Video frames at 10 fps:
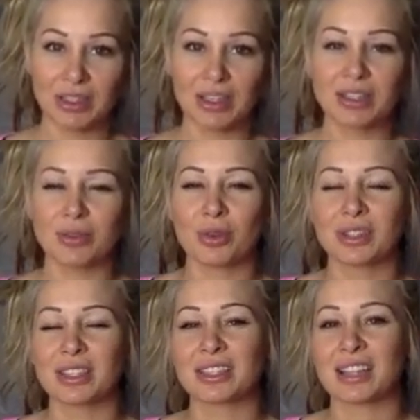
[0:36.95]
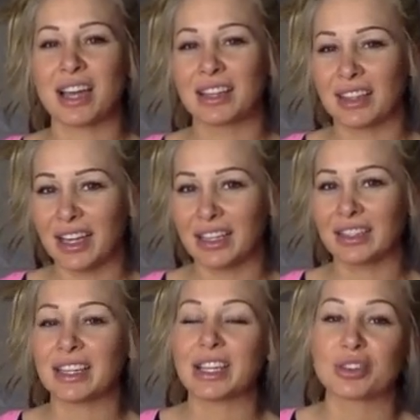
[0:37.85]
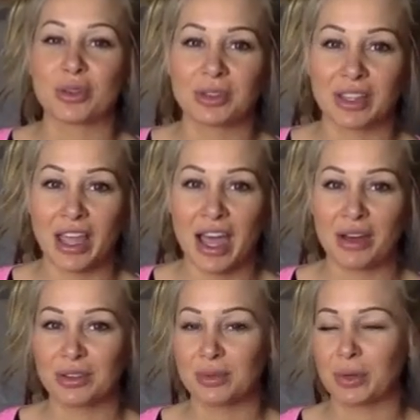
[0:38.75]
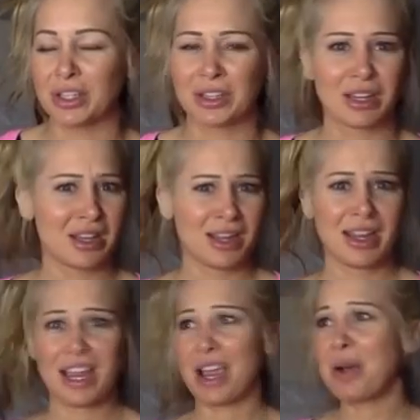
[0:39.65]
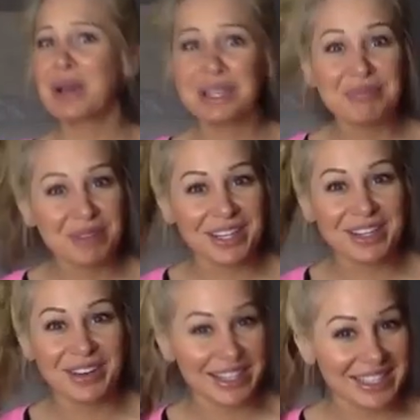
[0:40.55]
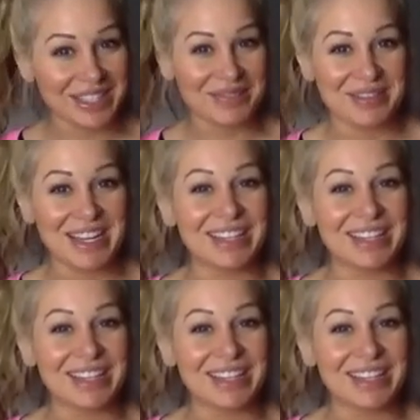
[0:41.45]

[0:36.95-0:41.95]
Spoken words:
Because, of course, this is kind of like the intro to the house, which it was pretty crazy to me.